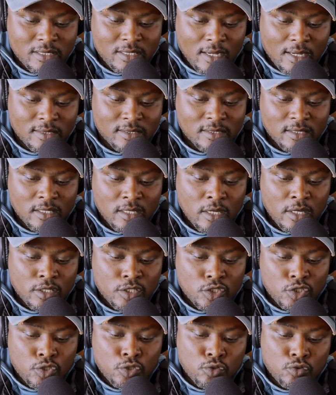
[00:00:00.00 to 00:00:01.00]
task,
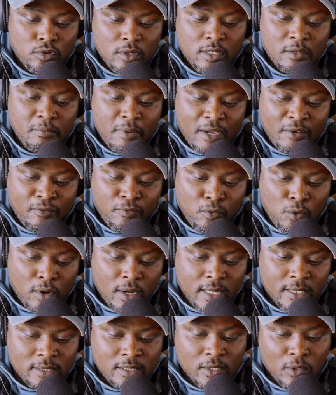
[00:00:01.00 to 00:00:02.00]
usually by
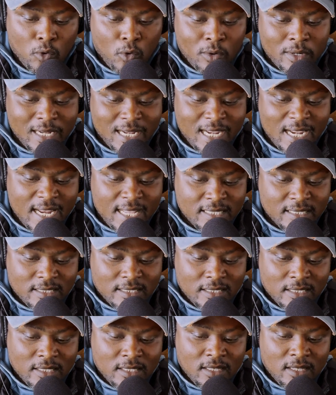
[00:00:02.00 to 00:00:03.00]
focusing on
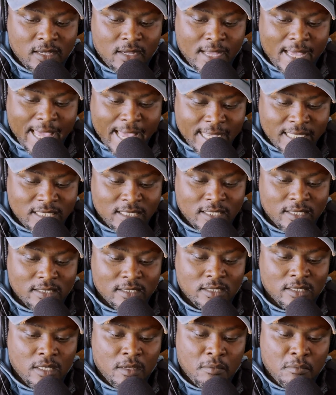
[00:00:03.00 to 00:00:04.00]
less
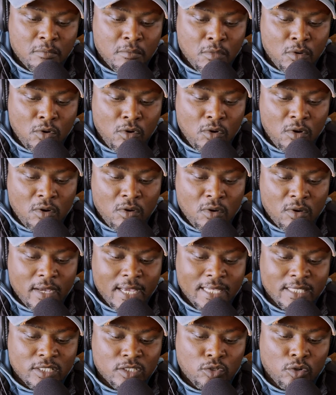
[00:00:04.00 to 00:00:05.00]
urgent, more
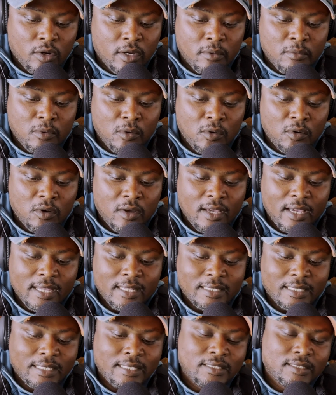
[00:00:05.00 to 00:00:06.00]
enjoyable,
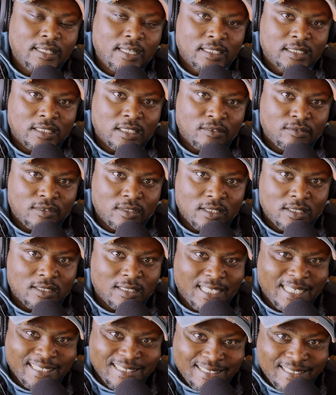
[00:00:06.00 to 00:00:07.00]
and easy activities
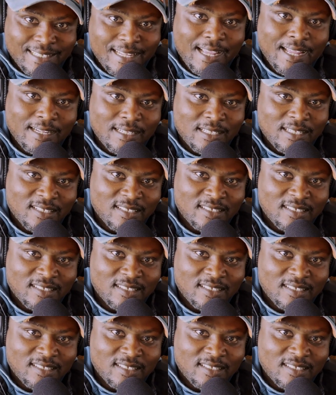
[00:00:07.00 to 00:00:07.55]
instead.